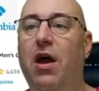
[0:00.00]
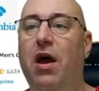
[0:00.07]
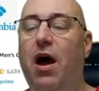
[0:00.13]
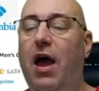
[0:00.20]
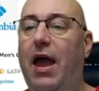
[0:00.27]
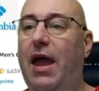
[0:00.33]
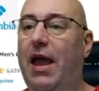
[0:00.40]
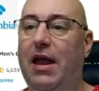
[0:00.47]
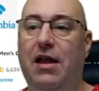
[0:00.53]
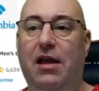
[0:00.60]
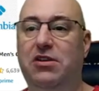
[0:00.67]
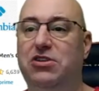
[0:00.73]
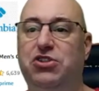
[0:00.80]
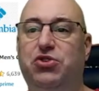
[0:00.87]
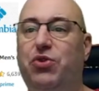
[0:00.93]
and I
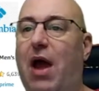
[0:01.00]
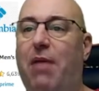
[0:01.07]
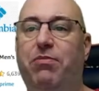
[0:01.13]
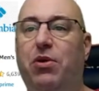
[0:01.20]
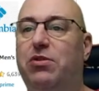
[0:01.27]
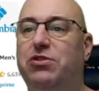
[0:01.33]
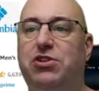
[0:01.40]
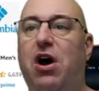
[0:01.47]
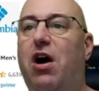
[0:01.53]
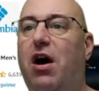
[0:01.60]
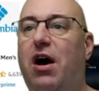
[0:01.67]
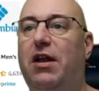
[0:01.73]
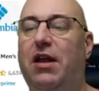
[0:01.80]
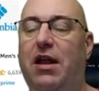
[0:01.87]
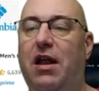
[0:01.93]
just strap those
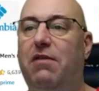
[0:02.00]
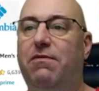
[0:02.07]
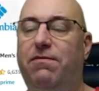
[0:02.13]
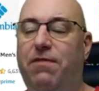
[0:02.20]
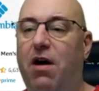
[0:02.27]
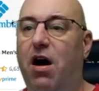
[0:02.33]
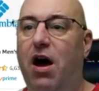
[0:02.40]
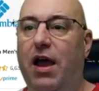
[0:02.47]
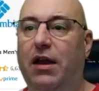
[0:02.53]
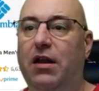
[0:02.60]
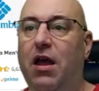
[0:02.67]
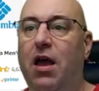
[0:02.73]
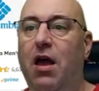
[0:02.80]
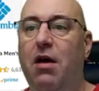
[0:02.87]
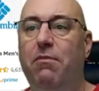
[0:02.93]
on and I'm fine.
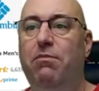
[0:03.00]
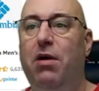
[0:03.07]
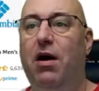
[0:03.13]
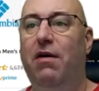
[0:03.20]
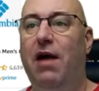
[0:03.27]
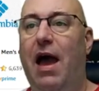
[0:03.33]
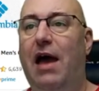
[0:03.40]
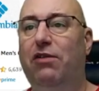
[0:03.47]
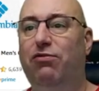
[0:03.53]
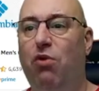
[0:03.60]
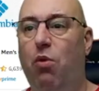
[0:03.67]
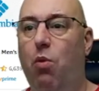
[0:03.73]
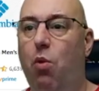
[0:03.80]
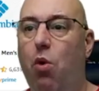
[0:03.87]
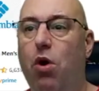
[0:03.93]
But as for
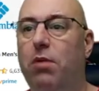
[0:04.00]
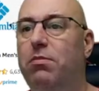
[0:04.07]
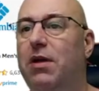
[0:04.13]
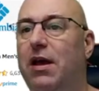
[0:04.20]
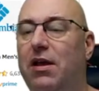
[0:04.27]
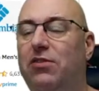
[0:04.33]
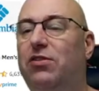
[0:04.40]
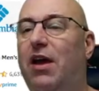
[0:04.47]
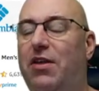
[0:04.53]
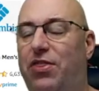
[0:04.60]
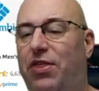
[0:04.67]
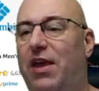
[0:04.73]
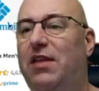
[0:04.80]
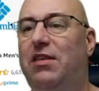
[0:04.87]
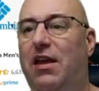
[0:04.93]
warmness, I
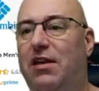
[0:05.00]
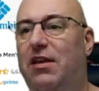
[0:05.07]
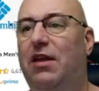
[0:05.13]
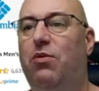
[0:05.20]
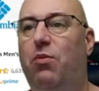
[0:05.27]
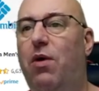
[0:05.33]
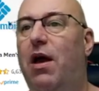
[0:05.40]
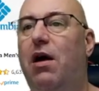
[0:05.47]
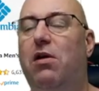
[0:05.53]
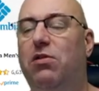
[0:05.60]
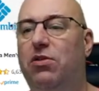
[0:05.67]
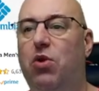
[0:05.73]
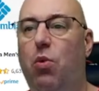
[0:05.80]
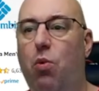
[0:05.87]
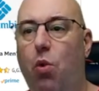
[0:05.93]
think they did well
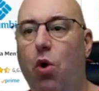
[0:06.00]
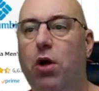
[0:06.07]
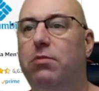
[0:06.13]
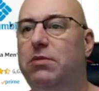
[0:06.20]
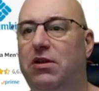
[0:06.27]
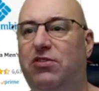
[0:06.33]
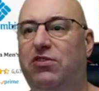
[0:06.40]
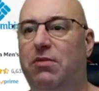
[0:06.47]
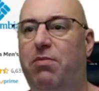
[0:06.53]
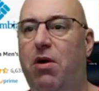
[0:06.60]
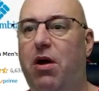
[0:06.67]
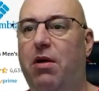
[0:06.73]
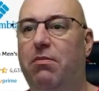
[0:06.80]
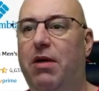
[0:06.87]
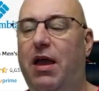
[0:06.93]
in the warmness
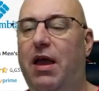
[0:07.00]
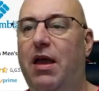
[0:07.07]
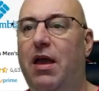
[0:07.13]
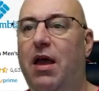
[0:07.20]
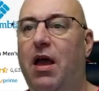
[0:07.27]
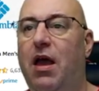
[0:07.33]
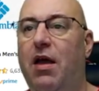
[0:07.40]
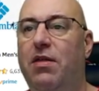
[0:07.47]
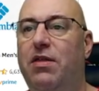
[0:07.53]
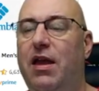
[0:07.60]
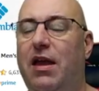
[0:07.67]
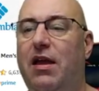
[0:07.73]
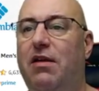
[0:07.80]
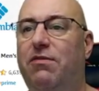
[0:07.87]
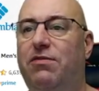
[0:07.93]
department.
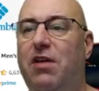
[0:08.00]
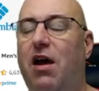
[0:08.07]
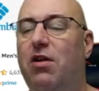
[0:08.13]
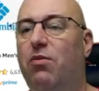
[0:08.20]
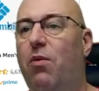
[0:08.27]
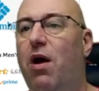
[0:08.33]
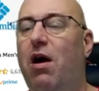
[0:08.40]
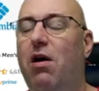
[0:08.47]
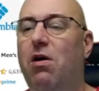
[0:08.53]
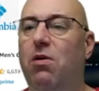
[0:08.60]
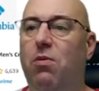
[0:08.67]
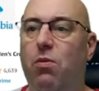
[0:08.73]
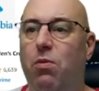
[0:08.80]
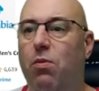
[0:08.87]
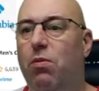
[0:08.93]
They've done
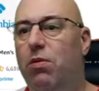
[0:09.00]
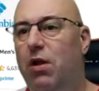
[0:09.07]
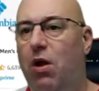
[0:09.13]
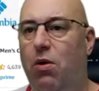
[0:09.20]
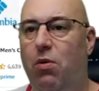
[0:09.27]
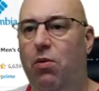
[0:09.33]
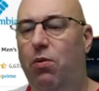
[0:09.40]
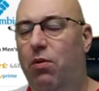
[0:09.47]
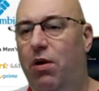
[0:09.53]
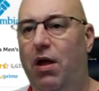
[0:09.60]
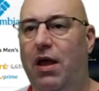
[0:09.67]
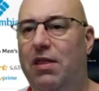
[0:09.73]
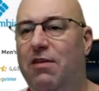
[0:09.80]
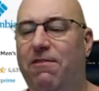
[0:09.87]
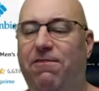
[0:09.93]
well,
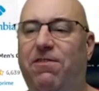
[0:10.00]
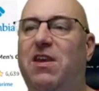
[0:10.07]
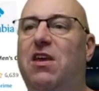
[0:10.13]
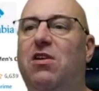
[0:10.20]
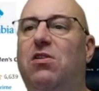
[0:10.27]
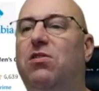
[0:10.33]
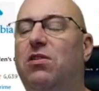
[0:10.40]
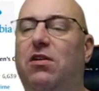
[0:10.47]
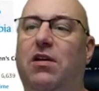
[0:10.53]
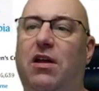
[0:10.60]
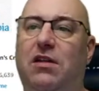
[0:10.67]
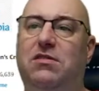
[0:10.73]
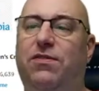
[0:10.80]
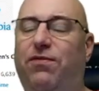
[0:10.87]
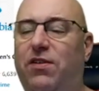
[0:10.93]
in the feel.
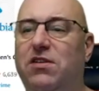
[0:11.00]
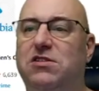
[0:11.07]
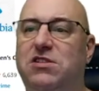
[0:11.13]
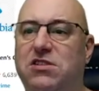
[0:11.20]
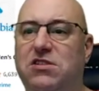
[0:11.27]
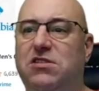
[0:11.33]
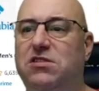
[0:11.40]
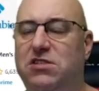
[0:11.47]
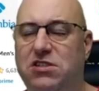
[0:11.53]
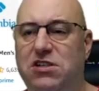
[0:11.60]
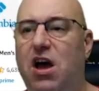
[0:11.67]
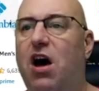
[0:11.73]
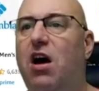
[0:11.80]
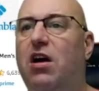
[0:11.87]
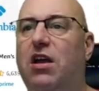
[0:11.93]
It feels
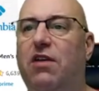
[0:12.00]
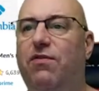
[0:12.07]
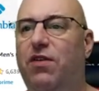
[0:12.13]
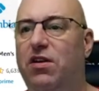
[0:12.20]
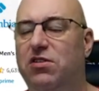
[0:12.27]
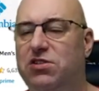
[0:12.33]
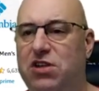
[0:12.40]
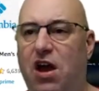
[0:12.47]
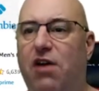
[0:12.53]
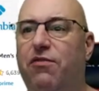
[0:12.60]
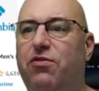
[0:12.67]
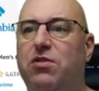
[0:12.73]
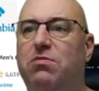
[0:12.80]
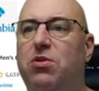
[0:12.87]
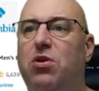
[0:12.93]
snug, it feels
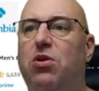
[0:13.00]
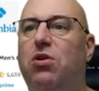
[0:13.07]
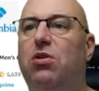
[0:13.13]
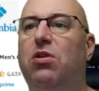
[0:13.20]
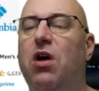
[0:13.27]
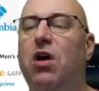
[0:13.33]
comfortable.